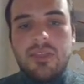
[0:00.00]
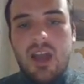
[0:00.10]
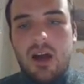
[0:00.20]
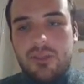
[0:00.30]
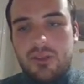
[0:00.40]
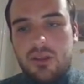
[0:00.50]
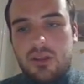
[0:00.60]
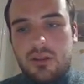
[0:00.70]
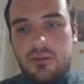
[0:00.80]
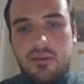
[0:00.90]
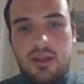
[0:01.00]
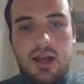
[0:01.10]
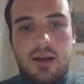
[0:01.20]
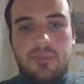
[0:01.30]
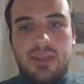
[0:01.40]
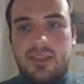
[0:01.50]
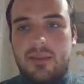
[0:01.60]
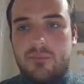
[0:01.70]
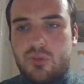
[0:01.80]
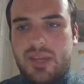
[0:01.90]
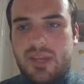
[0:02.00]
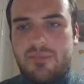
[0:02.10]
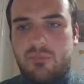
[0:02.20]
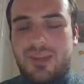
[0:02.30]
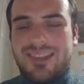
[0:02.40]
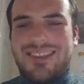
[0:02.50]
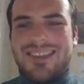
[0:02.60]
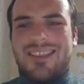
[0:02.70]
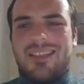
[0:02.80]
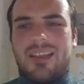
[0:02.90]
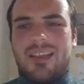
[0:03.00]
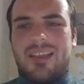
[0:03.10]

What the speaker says: The other exemption we have, which is